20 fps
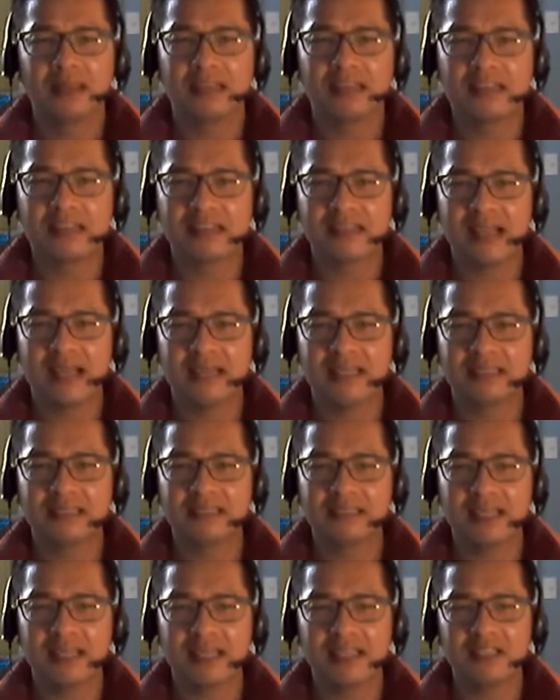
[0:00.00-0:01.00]
is that it
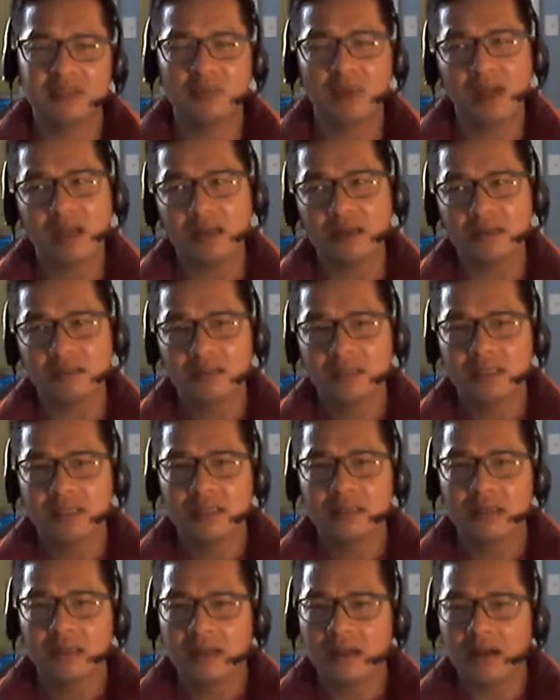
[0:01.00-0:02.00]
says, well,
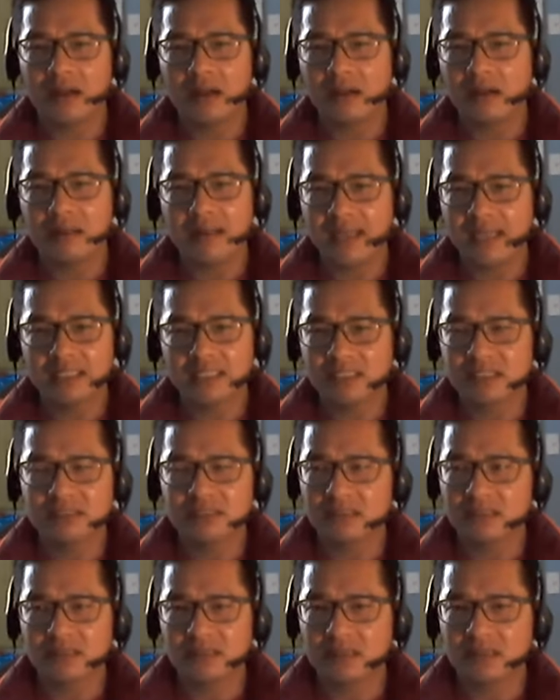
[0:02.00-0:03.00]
all
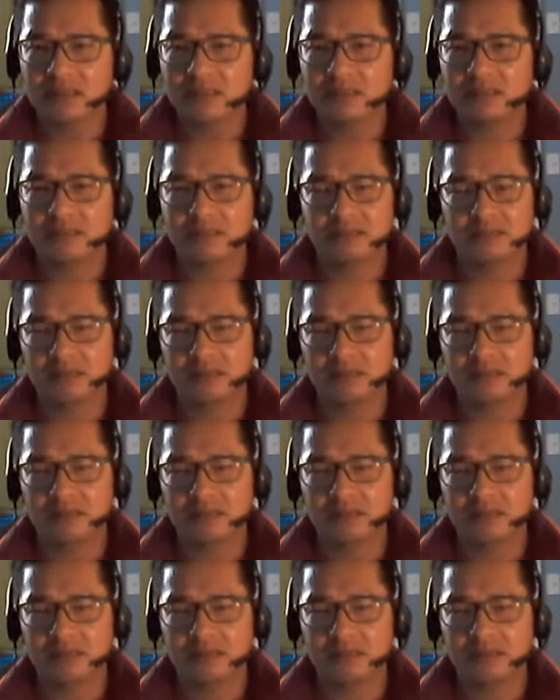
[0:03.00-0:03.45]
Asians are